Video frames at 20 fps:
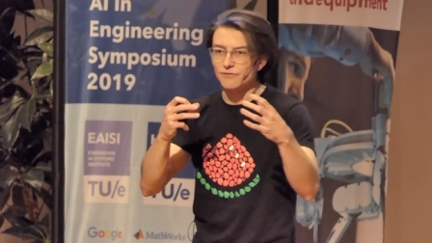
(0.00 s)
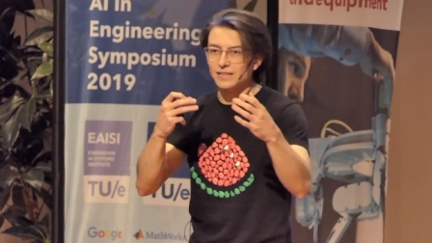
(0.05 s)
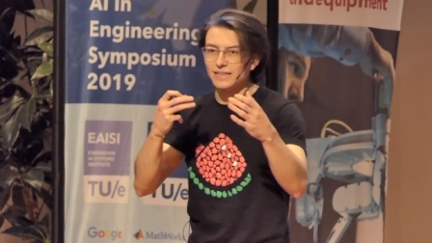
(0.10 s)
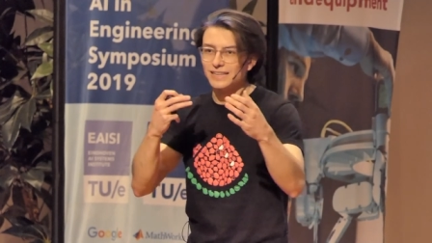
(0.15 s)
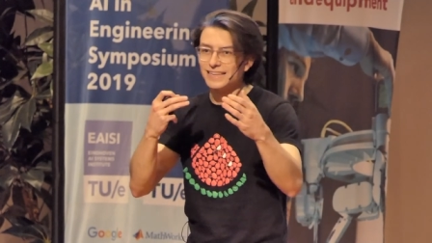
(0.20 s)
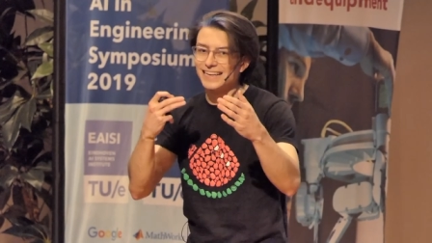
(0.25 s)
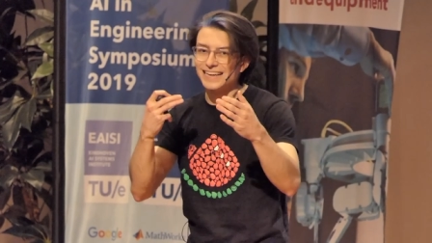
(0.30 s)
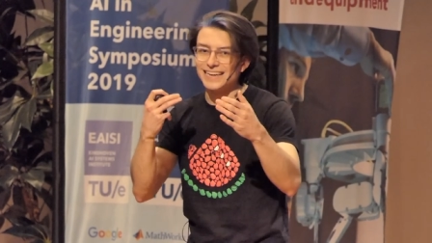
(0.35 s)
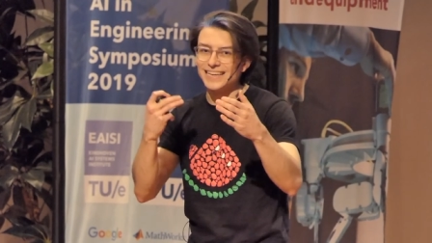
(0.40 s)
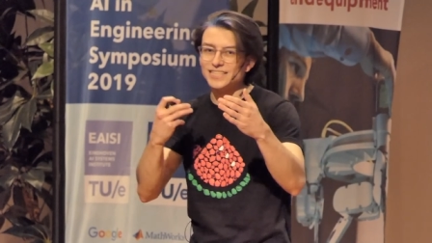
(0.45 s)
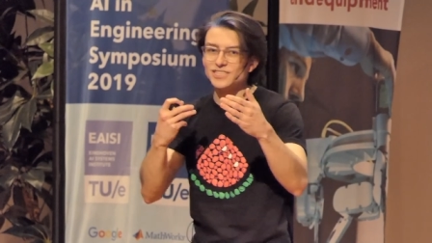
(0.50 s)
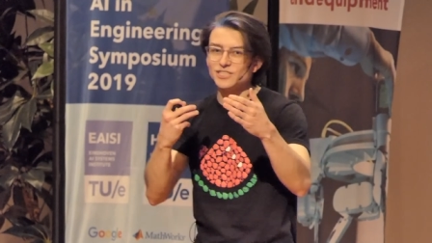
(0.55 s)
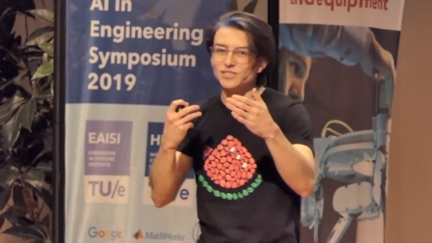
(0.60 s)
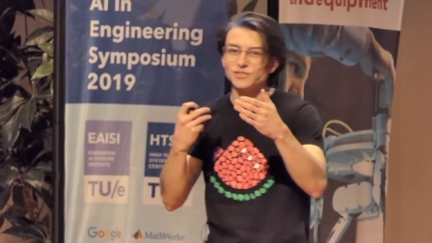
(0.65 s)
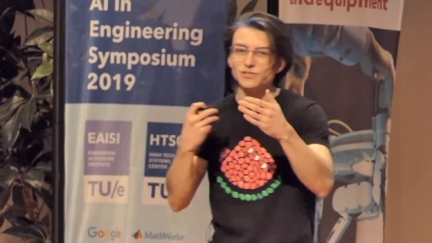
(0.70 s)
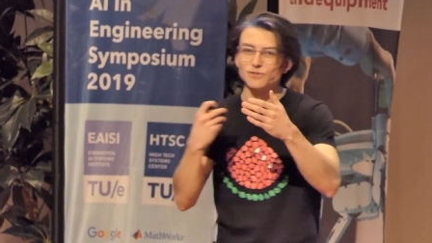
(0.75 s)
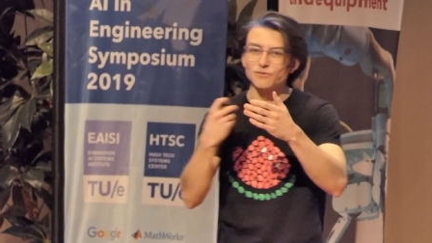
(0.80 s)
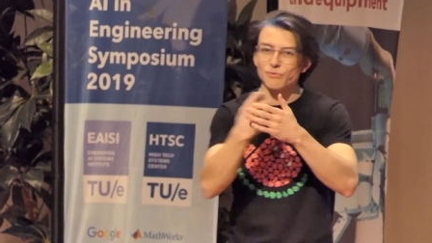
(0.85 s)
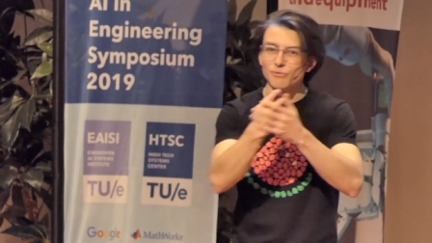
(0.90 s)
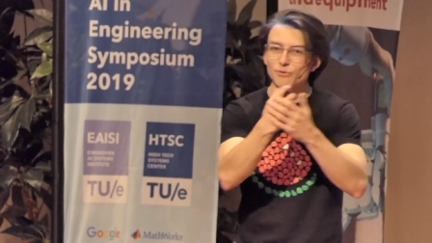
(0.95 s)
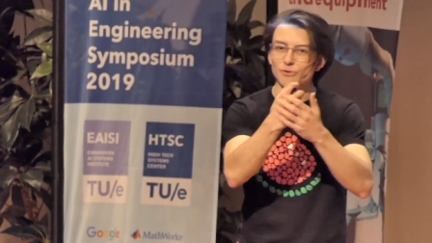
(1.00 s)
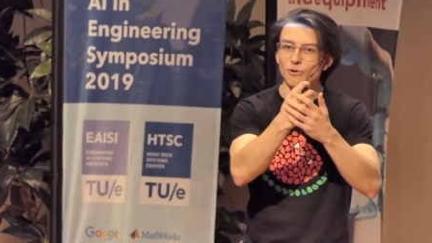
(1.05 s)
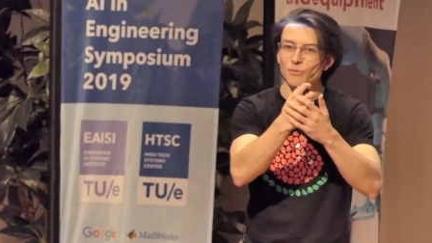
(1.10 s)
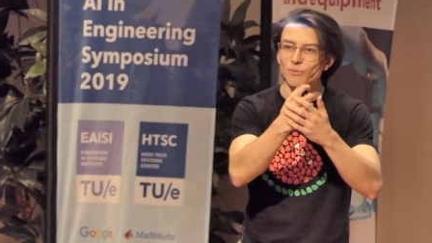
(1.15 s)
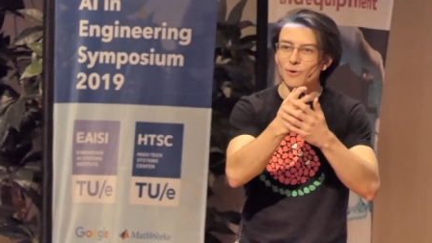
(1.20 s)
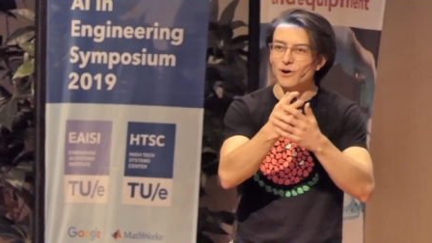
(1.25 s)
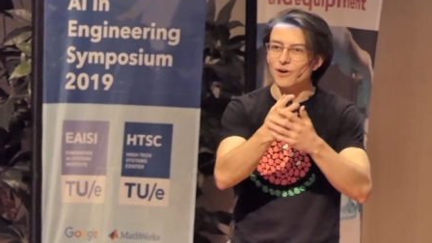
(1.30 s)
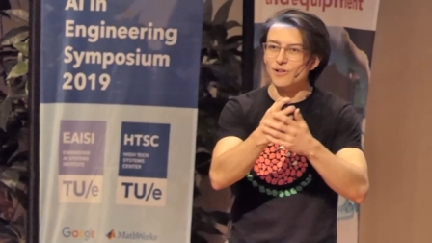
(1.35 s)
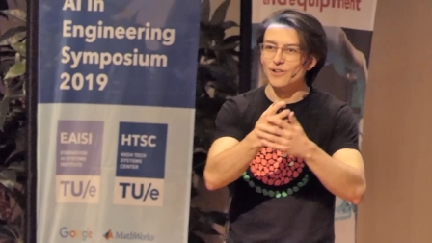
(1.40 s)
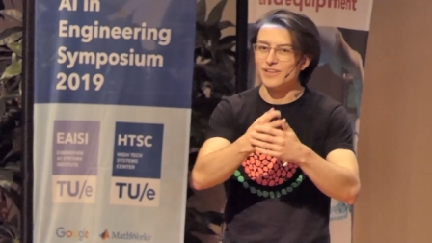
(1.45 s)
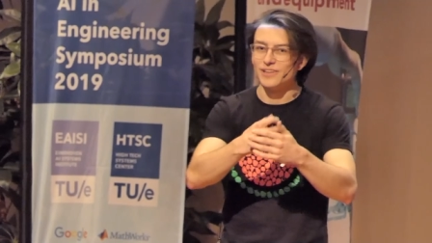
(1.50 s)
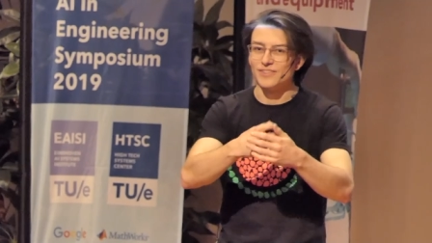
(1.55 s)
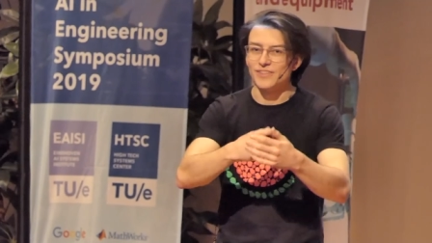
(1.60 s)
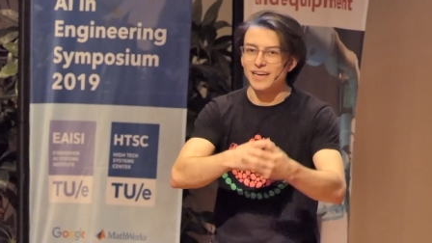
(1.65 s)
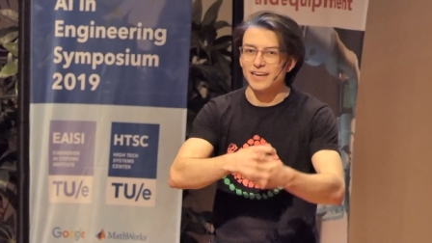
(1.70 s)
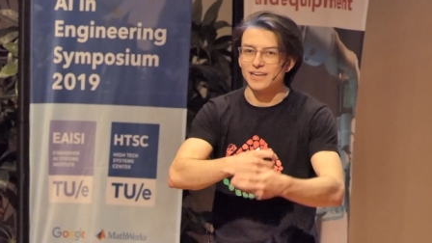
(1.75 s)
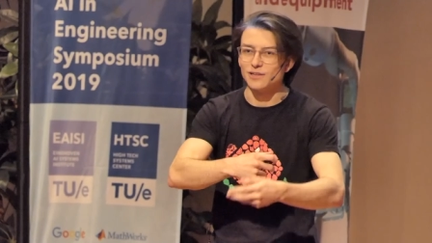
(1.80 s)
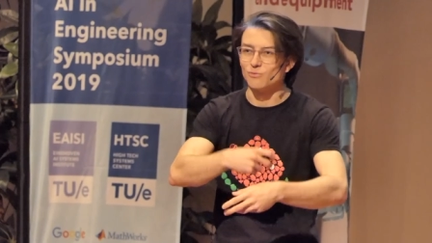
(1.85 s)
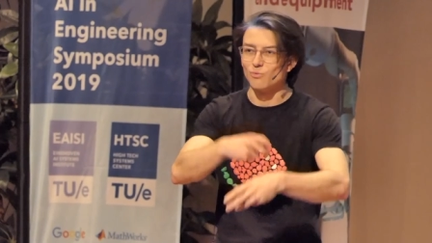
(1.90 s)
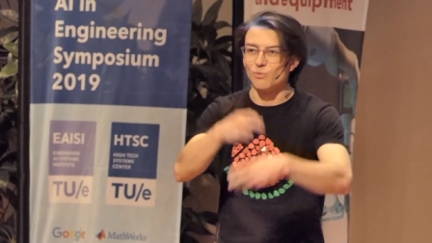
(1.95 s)
and it glitches through a wall, and
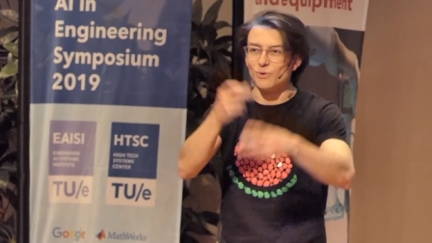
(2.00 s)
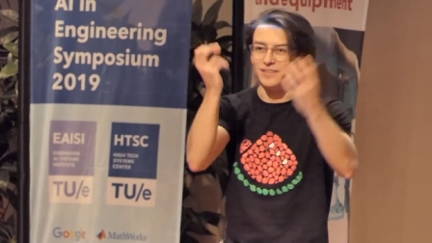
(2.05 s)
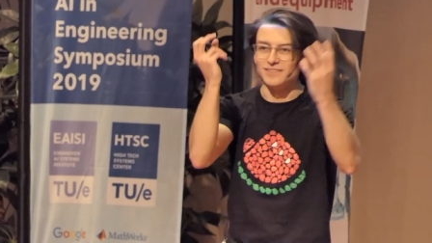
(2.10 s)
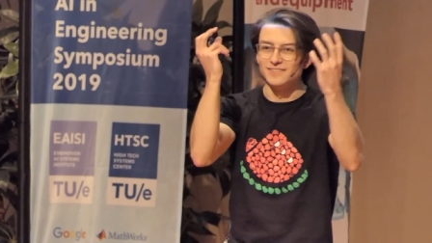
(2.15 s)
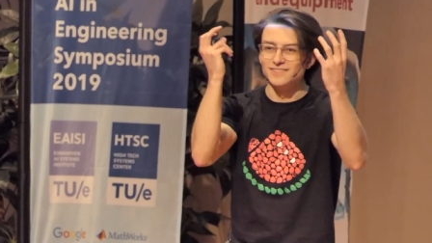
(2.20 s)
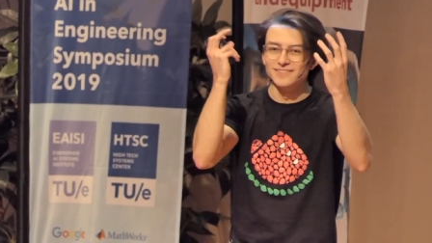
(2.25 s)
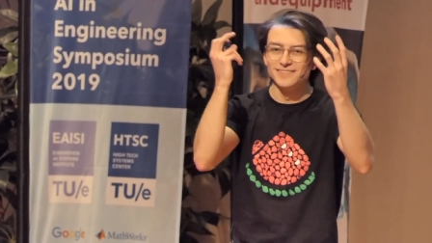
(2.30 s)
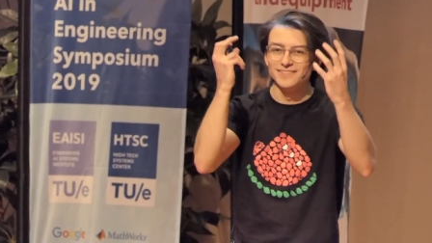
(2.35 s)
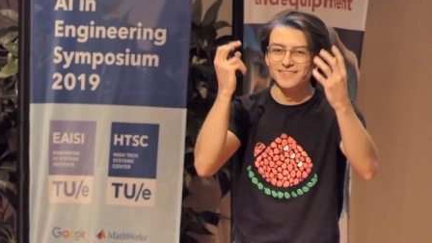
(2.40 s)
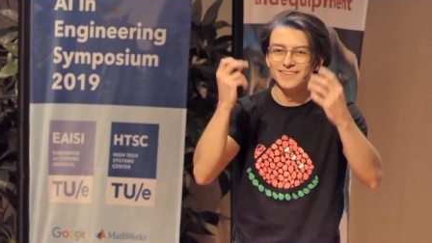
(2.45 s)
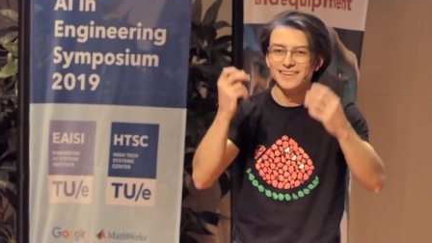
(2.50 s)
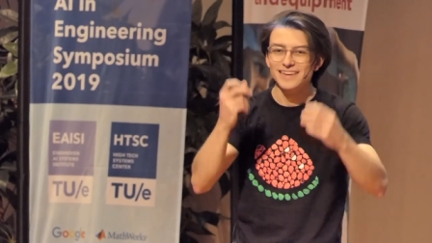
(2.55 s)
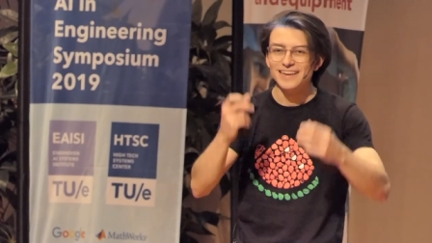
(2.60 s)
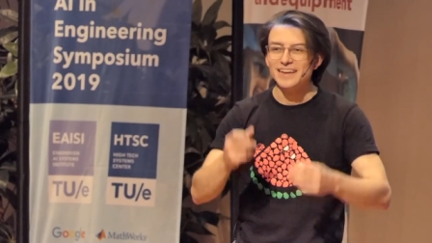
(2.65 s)
then it wins.